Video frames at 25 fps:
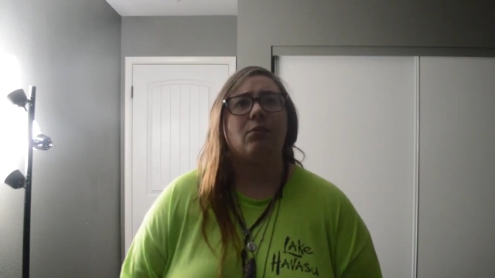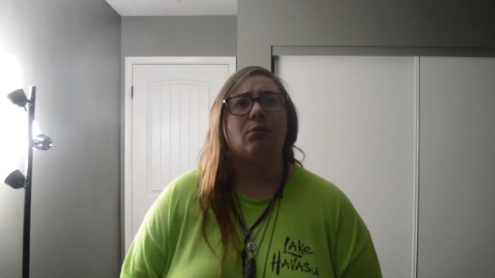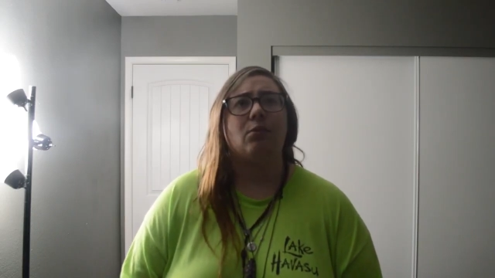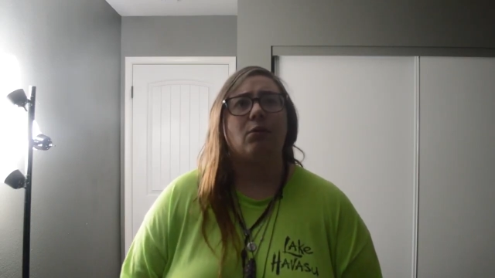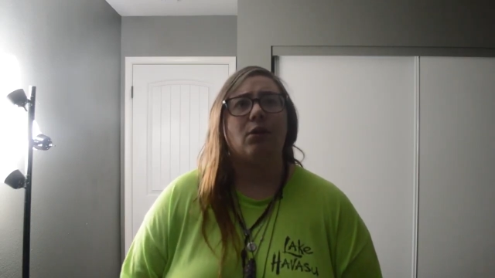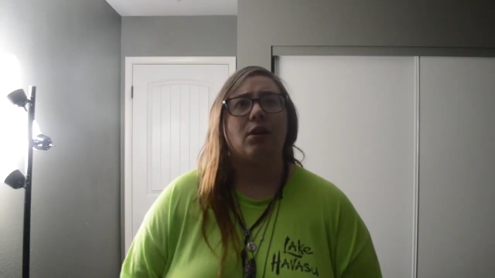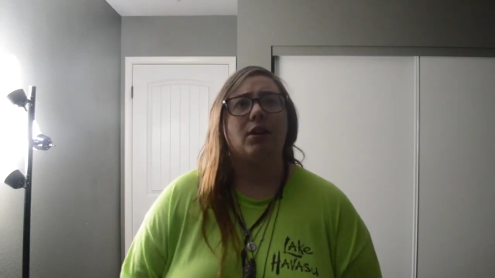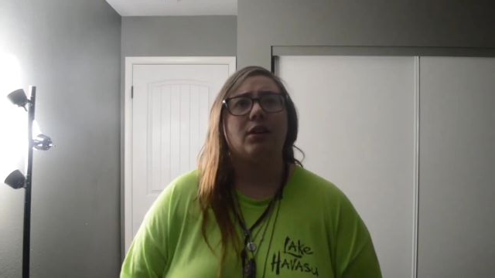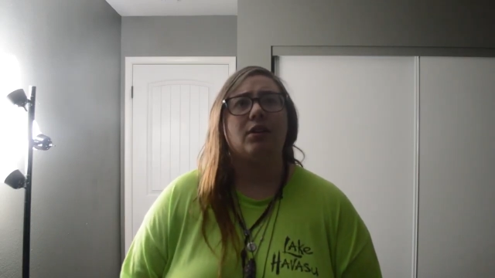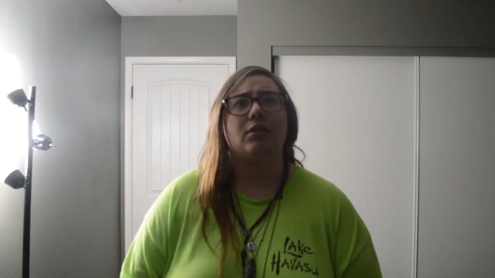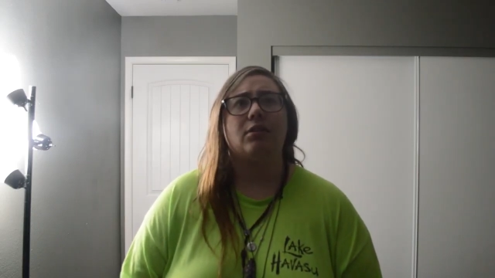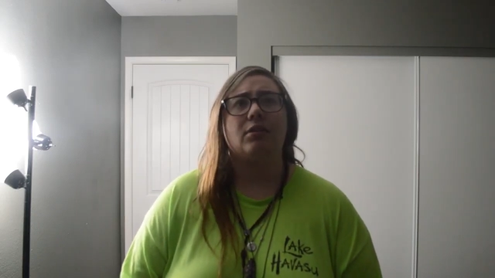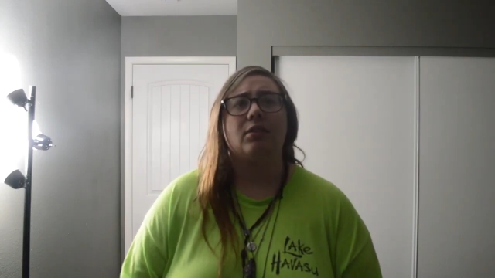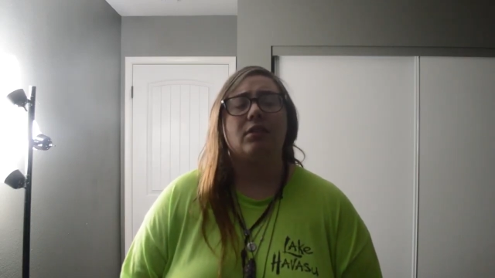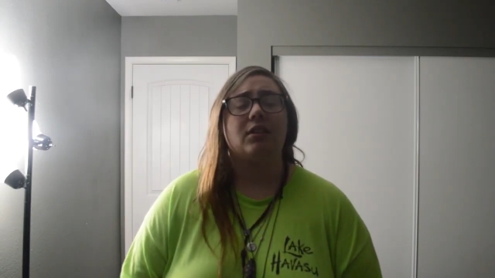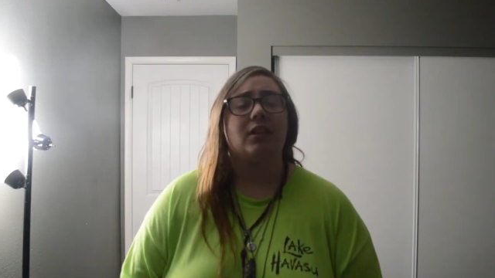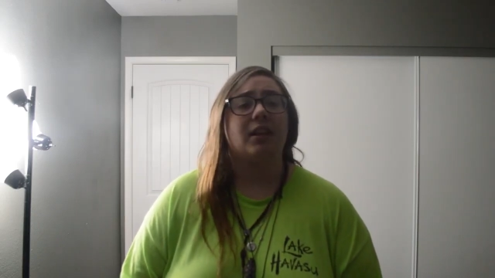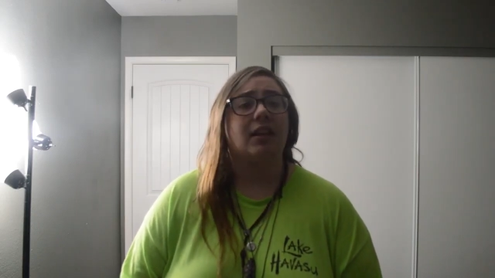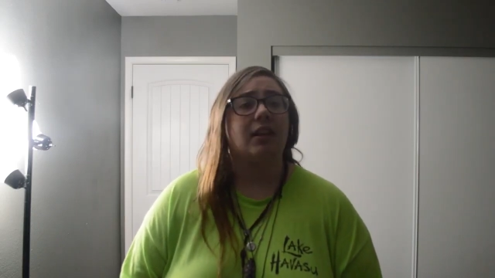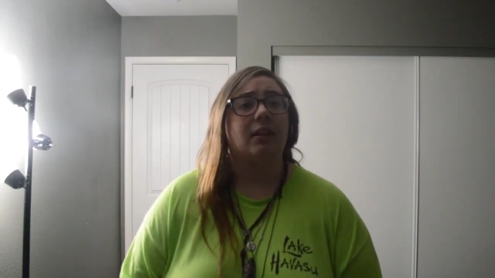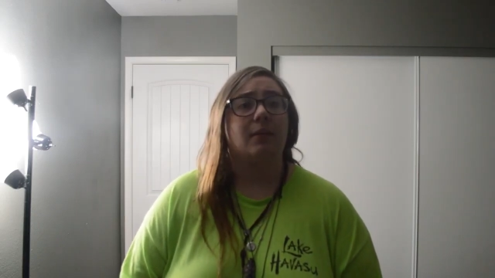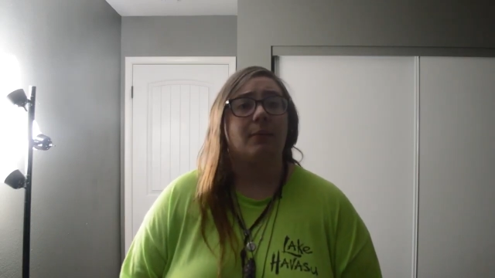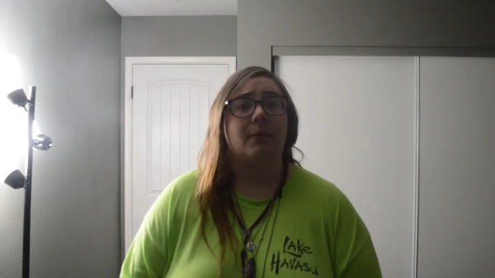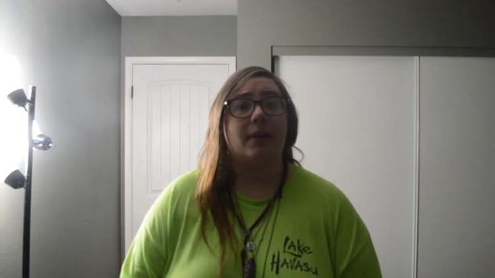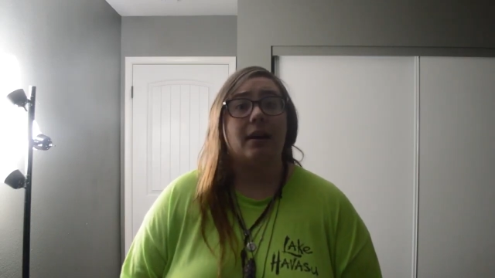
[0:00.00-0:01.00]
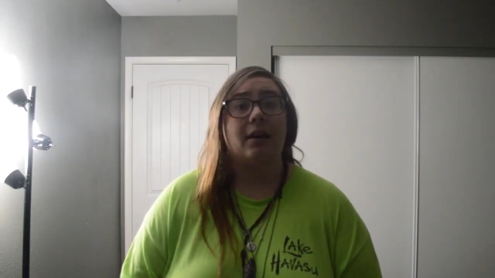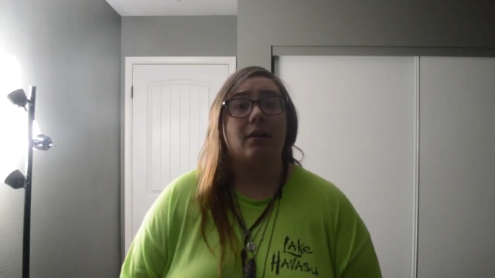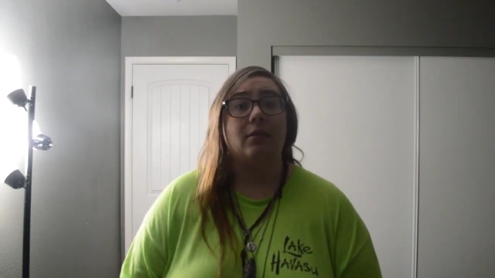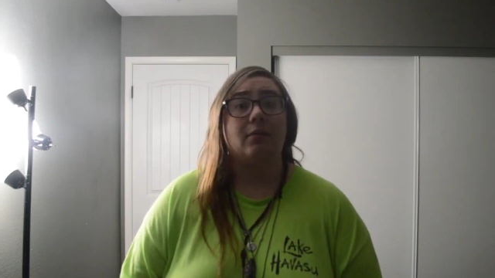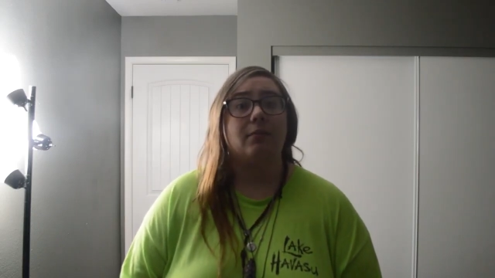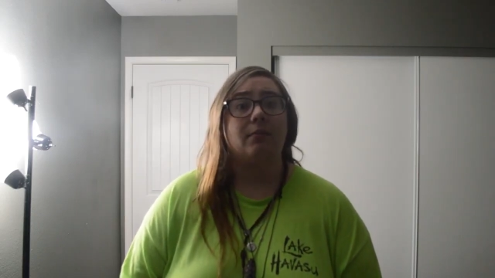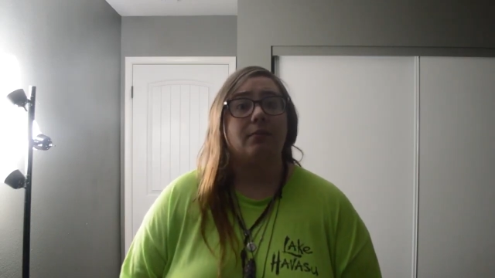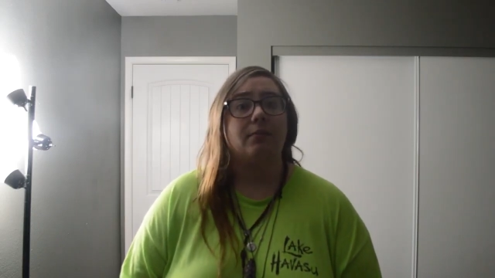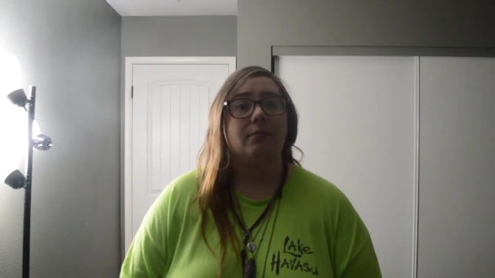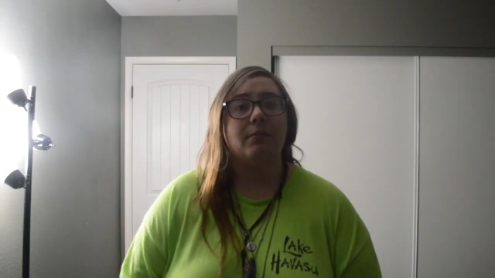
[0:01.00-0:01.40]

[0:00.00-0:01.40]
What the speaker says: one good thing about